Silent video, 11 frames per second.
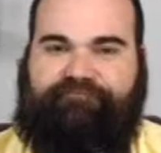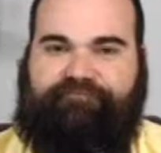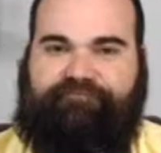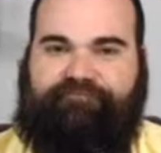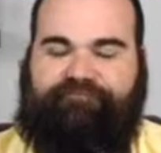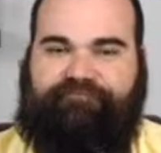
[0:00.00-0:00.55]

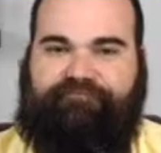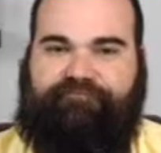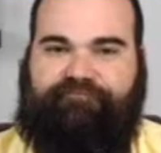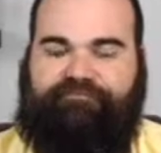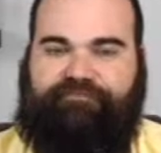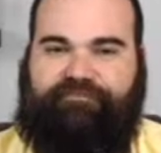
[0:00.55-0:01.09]

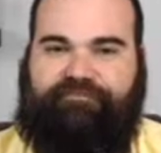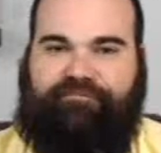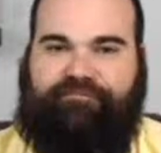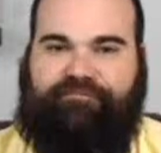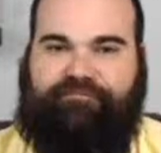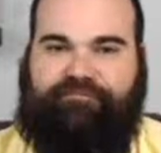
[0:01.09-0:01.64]

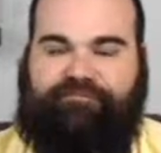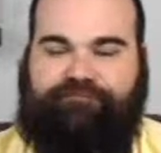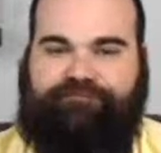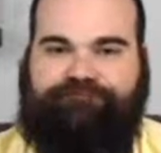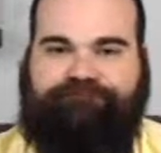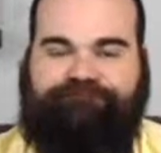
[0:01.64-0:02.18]

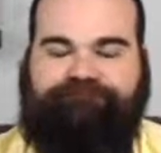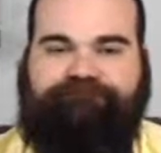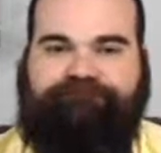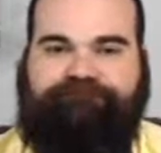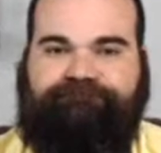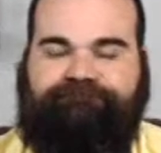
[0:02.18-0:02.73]

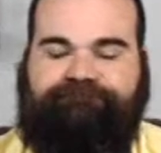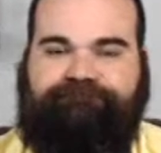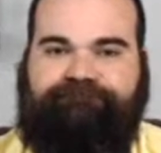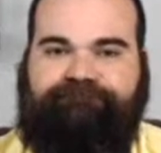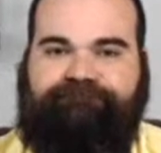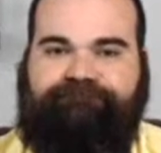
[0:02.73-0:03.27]

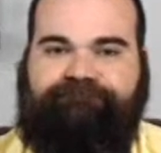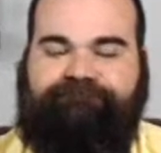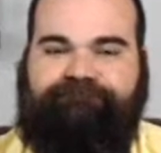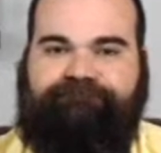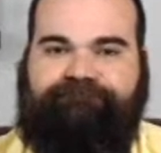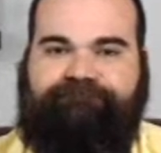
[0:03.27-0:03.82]

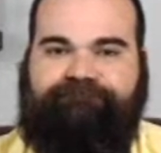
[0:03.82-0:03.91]
(silent)